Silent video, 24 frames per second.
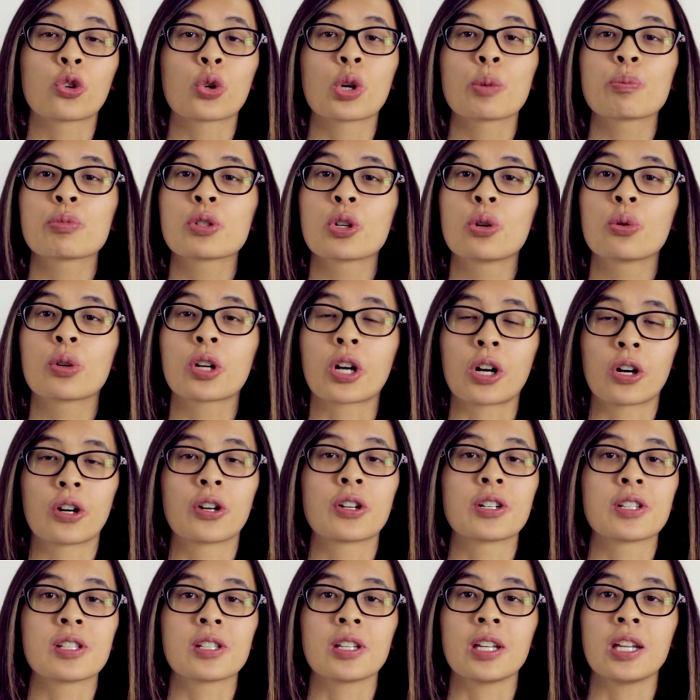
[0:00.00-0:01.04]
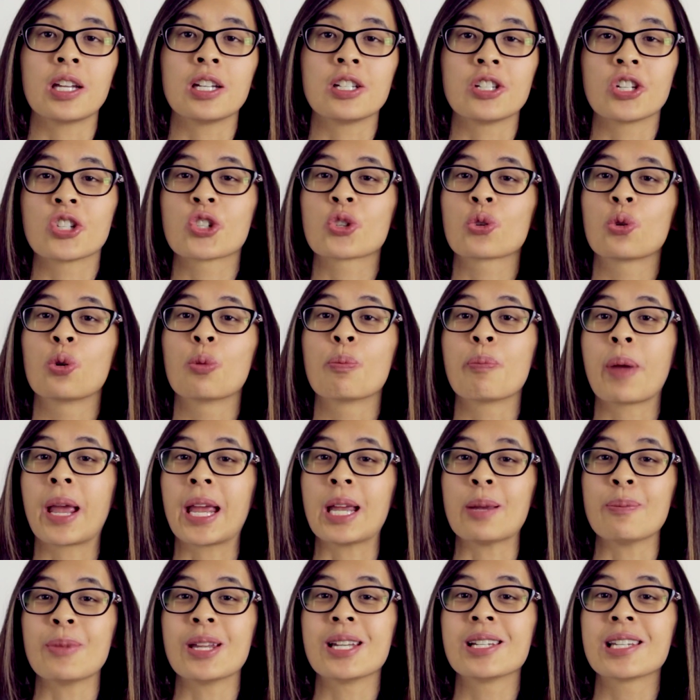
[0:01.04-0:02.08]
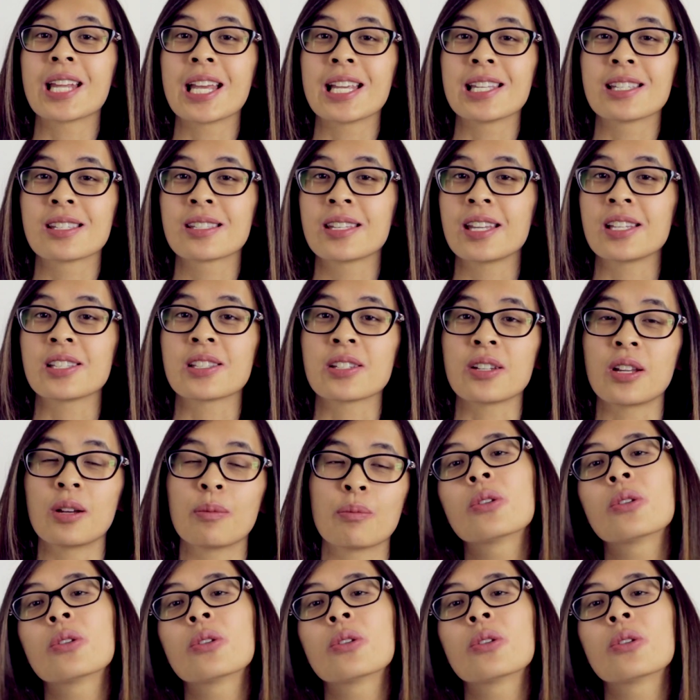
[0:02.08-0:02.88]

cryptocurrency digital payment system.